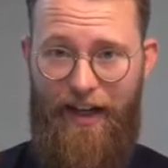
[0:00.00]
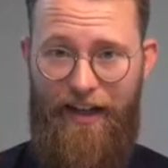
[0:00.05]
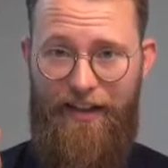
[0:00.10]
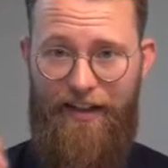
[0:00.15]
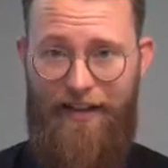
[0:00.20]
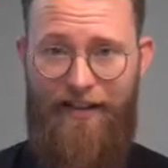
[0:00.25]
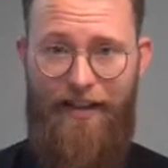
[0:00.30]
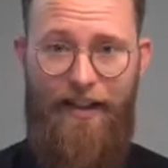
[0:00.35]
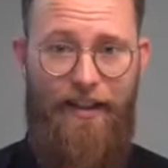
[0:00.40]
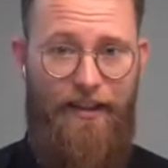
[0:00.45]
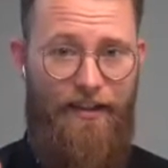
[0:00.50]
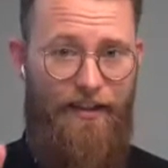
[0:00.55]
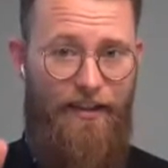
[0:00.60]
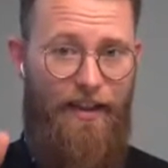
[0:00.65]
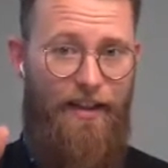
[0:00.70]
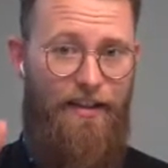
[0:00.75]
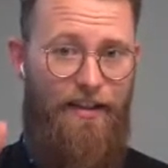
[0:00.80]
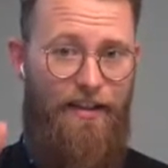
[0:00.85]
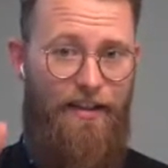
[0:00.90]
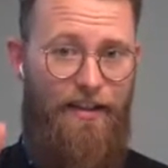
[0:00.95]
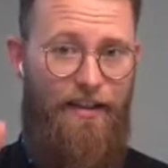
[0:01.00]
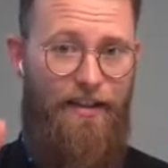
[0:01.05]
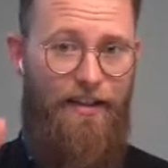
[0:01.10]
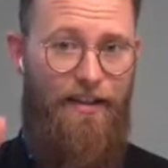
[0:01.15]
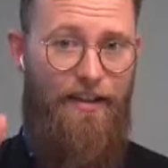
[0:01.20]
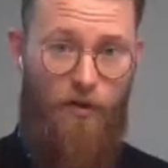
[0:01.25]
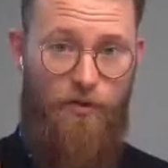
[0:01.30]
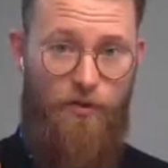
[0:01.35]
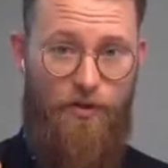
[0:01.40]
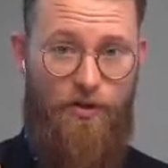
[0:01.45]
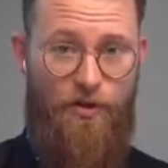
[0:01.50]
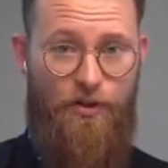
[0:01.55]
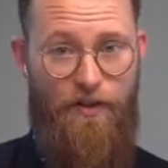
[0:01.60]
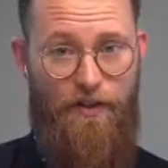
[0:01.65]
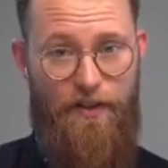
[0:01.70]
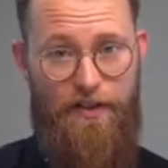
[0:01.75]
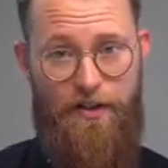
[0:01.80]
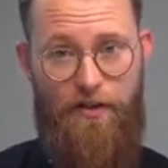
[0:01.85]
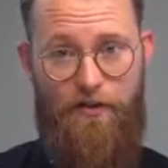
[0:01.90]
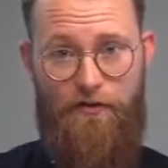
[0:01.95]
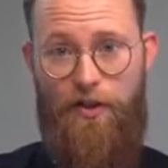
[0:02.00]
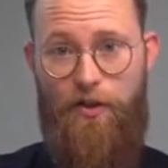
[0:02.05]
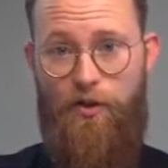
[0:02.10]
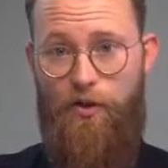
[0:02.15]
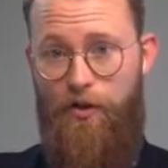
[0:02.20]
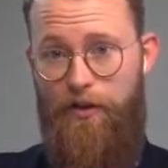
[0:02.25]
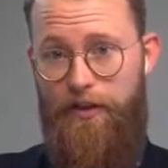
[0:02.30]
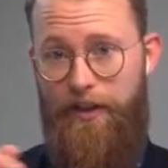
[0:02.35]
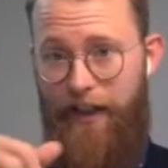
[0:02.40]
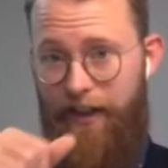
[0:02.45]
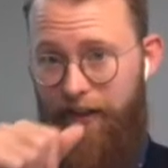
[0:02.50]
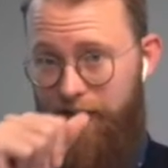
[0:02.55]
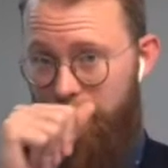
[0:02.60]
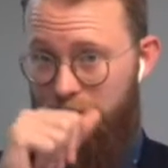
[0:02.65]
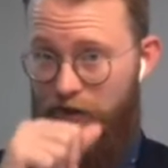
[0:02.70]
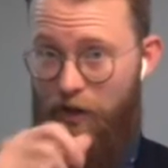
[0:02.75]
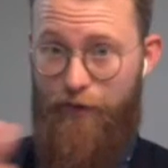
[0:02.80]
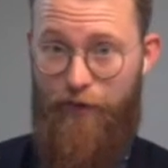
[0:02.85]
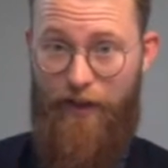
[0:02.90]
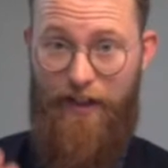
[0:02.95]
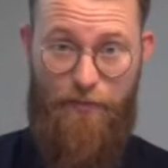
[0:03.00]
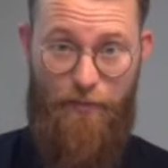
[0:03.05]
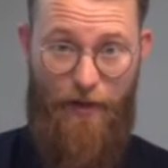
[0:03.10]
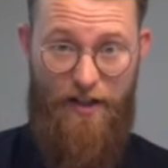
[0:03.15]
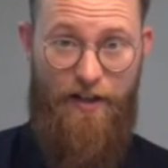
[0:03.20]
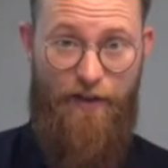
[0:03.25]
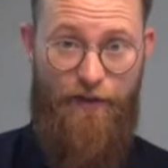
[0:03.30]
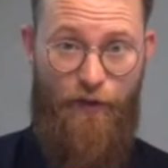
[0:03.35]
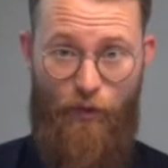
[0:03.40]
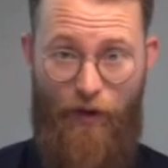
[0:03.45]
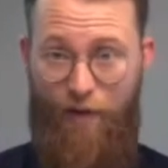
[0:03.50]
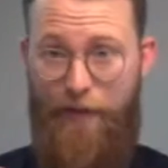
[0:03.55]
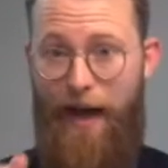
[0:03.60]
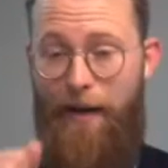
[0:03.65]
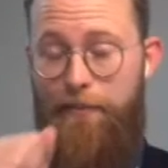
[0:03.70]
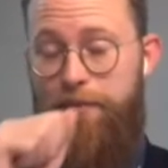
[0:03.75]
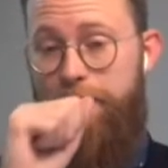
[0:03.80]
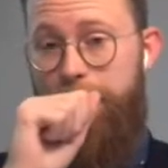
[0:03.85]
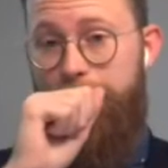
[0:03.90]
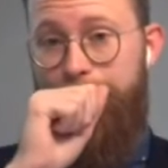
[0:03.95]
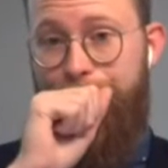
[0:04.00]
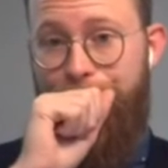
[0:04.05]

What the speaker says: And I think that the approach to recording software, especially for web apps,